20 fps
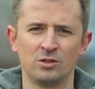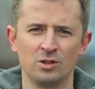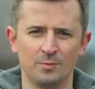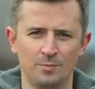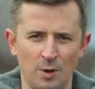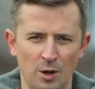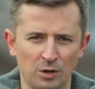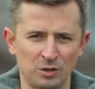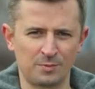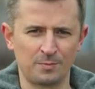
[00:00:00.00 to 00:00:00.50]
to
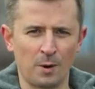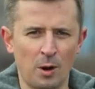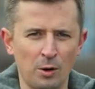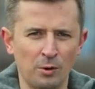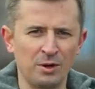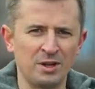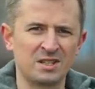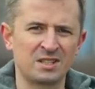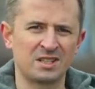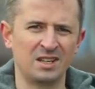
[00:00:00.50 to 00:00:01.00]

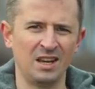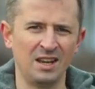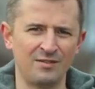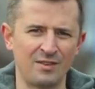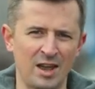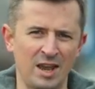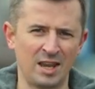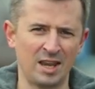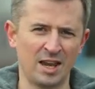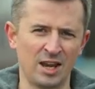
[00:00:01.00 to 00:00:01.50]
postpone his ski
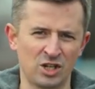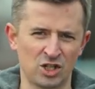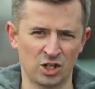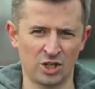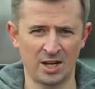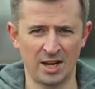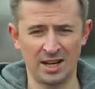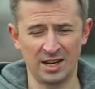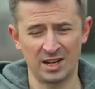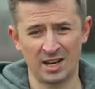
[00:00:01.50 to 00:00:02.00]

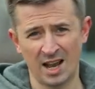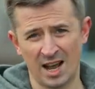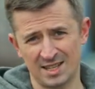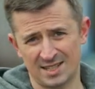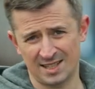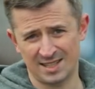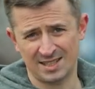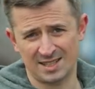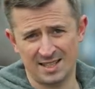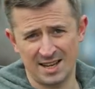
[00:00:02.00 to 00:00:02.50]
vacation in
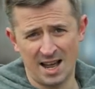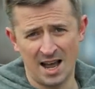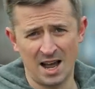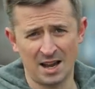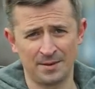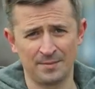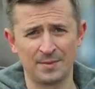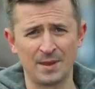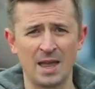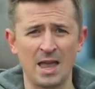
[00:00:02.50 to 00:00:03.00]

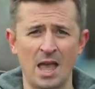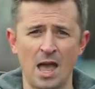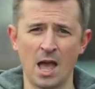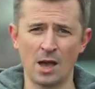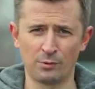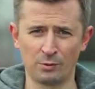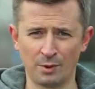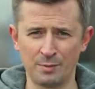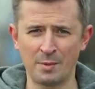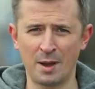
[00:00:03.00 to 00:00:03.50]
Kazakhstan
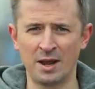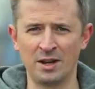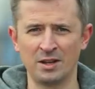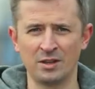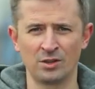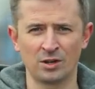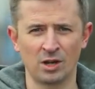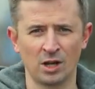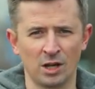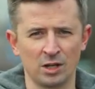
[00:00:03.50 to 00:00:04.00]
and remain
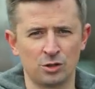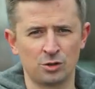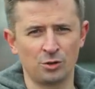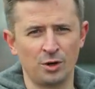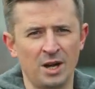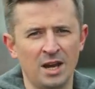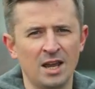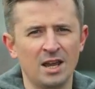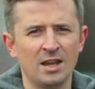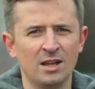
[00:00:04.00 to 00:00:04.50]
in the
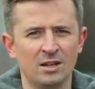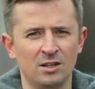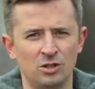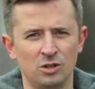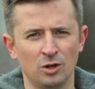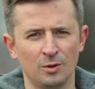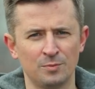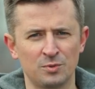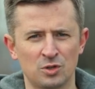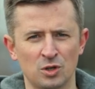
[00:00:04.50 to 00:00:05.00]
country
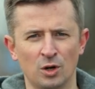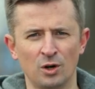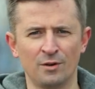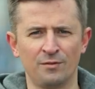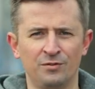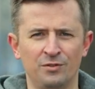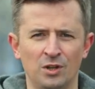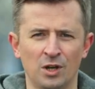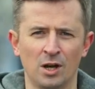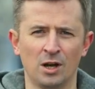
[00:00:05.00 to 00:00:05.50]
to
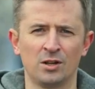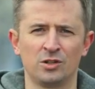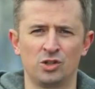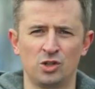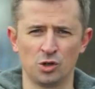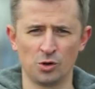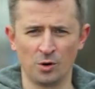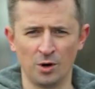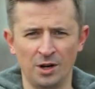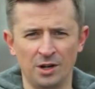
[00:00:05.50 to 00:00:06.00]
observe the
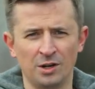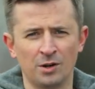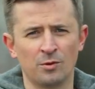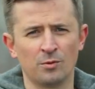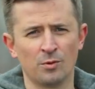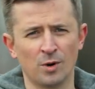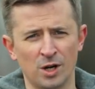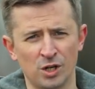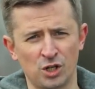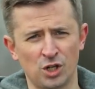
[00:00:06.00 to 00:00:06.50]
joint
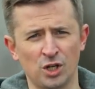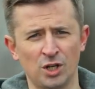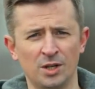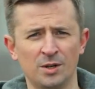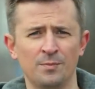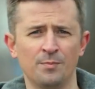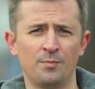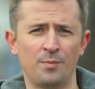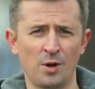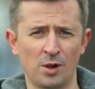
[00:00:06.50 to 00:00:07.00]

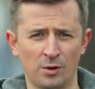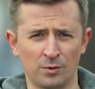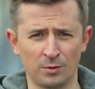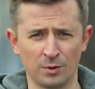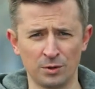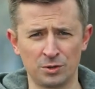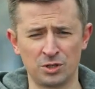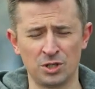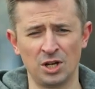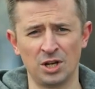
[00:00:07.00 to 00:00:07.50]

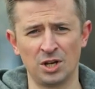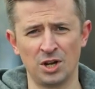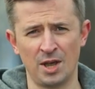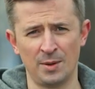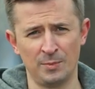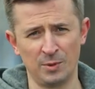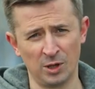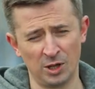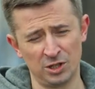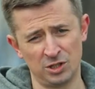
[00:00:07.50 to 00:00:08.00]

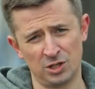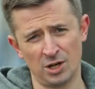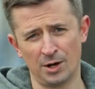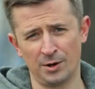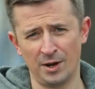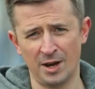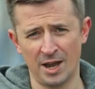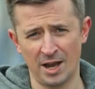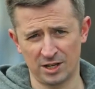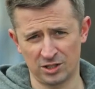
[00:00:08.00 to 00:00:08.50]
Russian-Belarusian
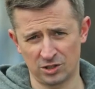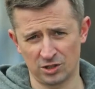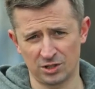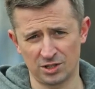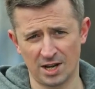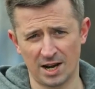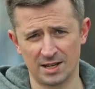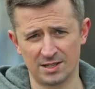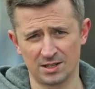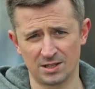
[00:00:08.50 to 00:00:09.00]
military
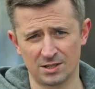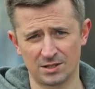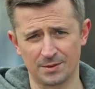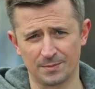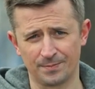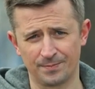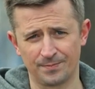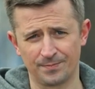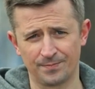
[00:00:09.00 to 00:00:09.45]
exercises.